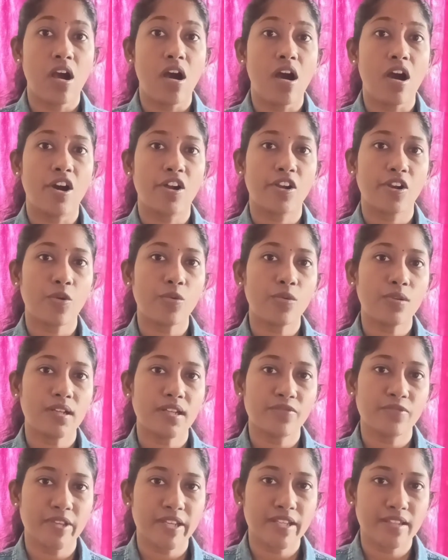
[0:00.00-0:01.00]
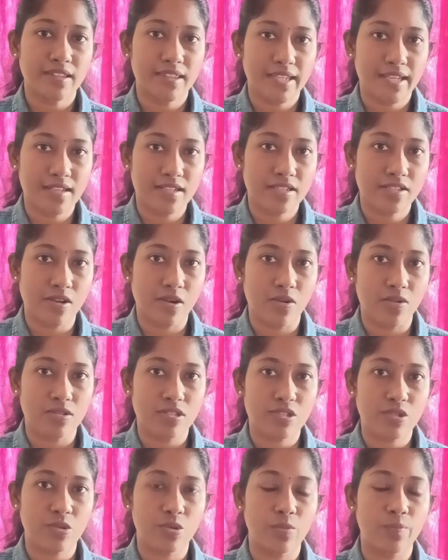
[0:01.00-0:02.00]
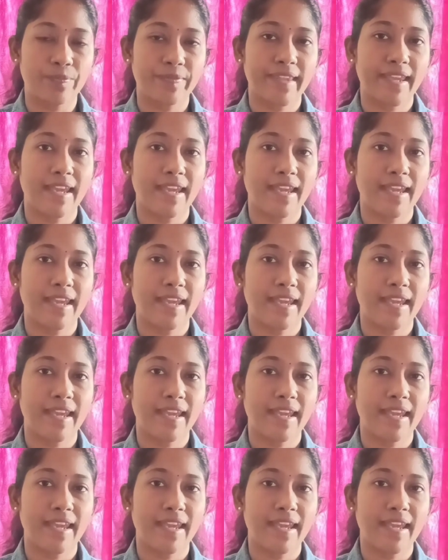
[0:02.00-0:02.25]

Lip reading: around living things also.